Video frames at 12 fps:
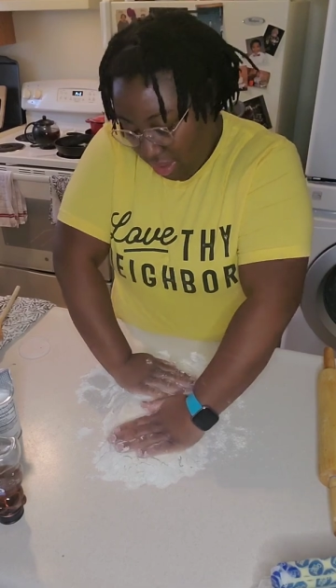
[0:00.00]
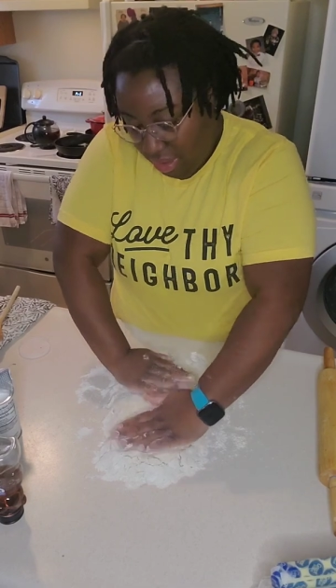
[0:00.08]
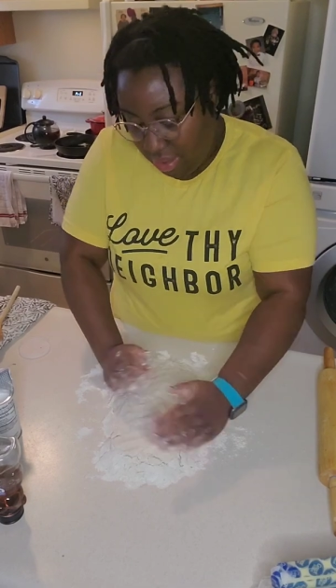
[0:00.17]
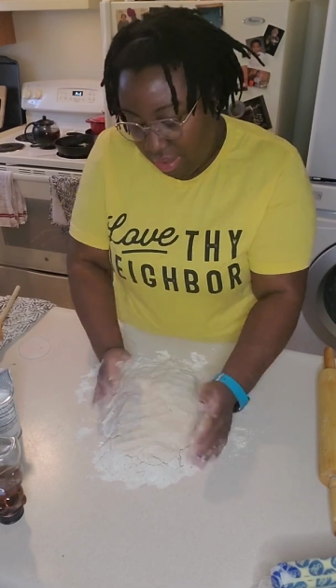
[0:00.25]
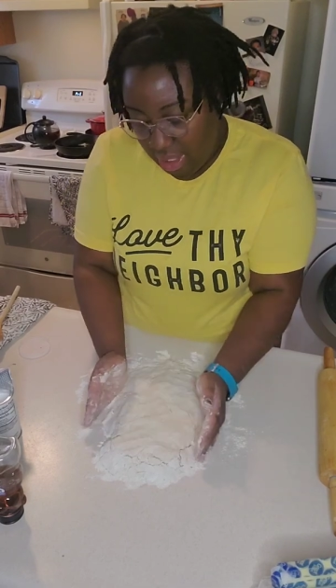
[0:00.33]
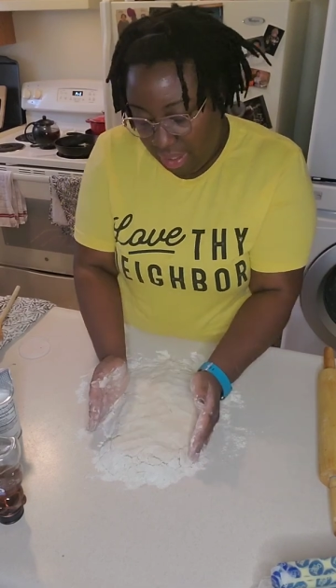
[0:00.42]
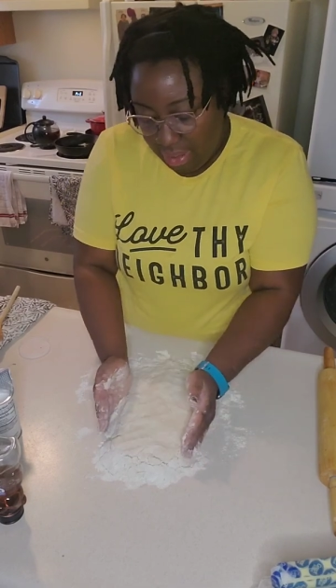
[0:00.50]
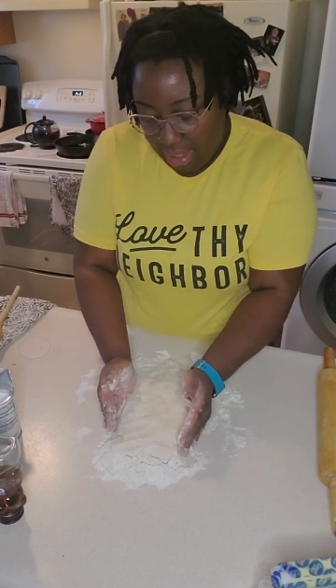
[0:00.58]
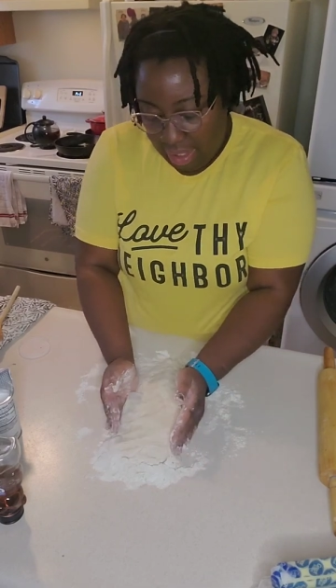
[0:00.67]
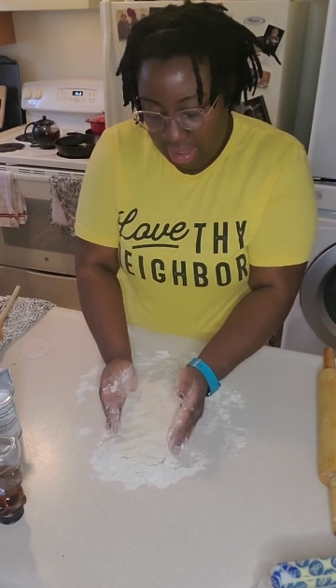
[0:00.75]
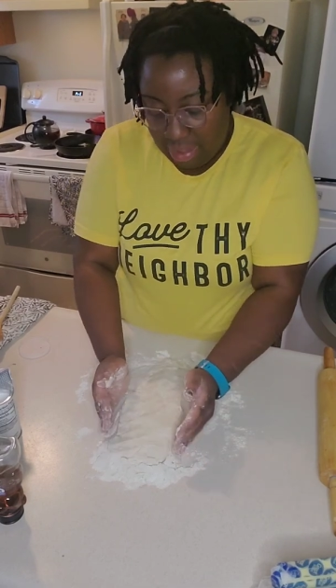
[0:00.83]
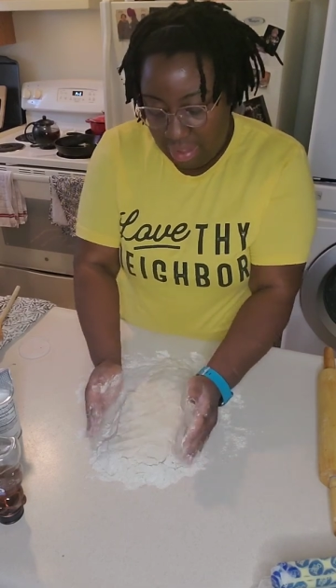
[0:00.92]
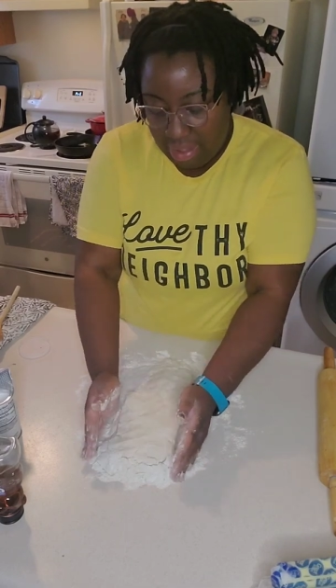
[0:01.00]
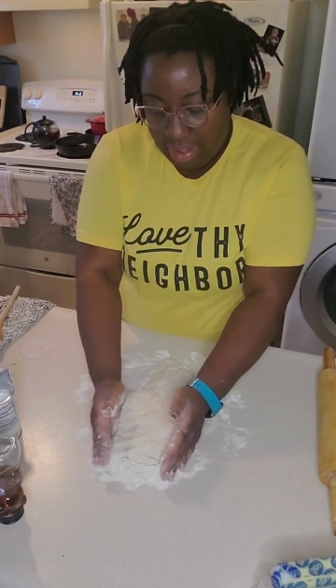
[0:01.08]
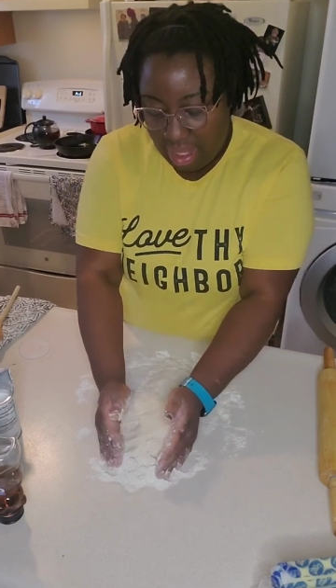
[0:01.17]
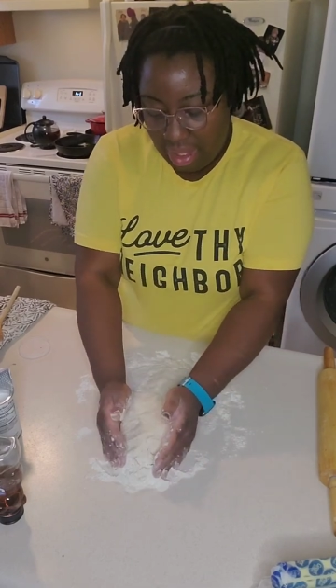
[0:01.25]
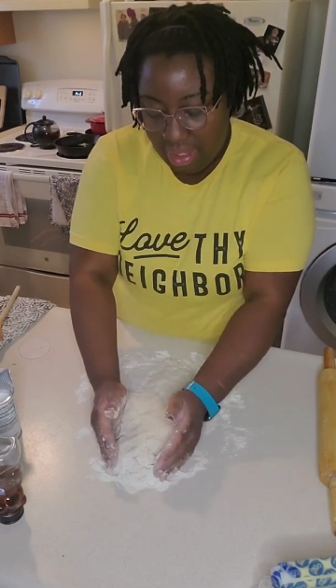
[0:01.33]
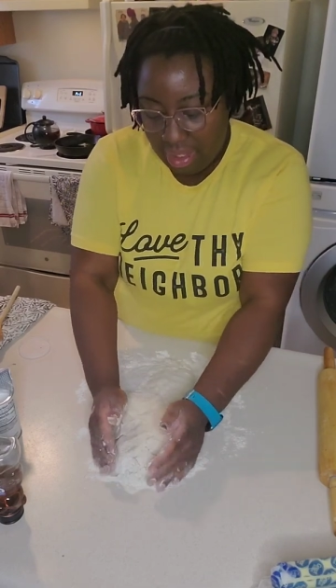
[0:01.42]
You see how nice and
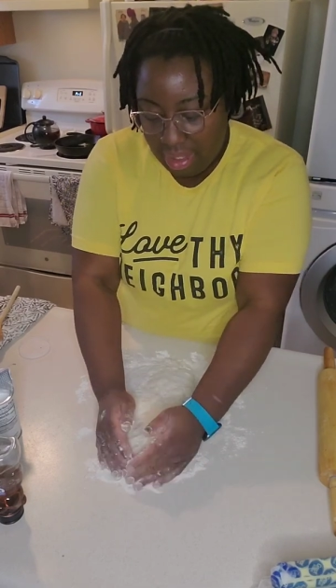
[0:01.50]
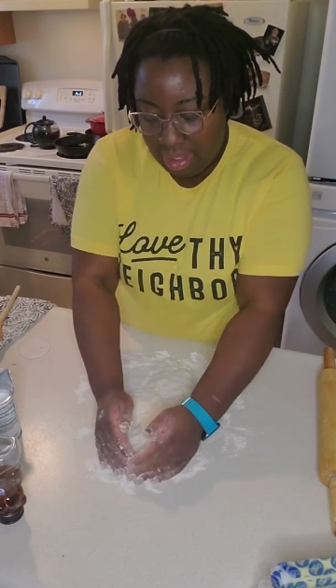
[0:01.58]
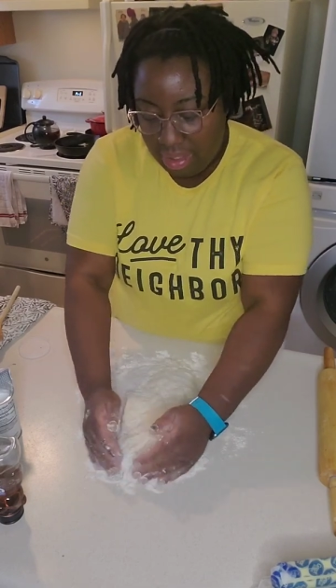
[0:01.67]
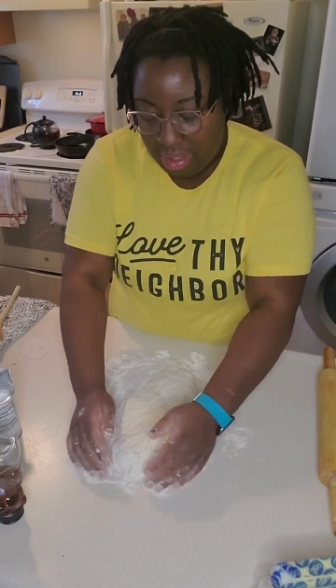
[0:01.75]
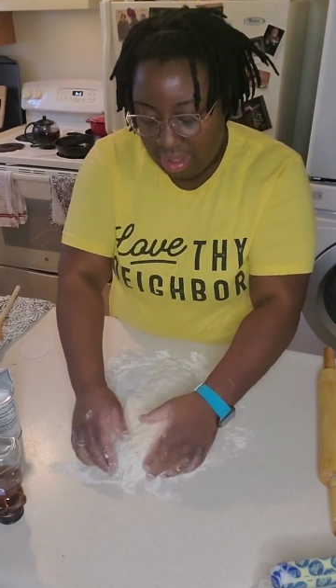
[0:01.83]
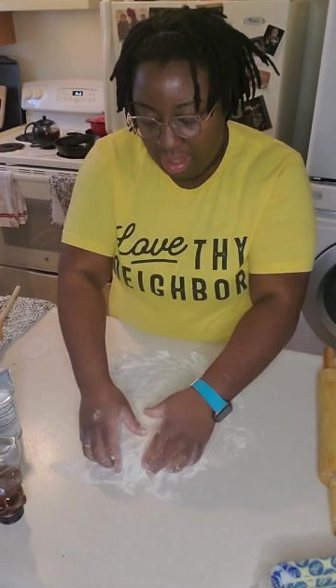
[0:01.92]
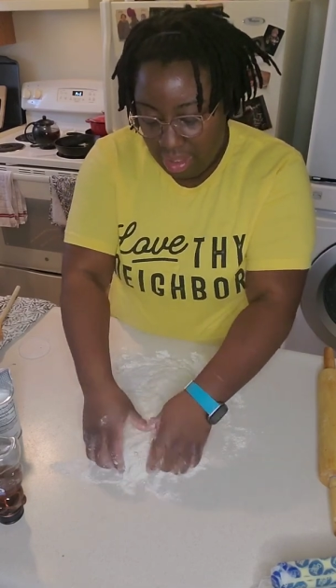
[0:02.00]
solid it is?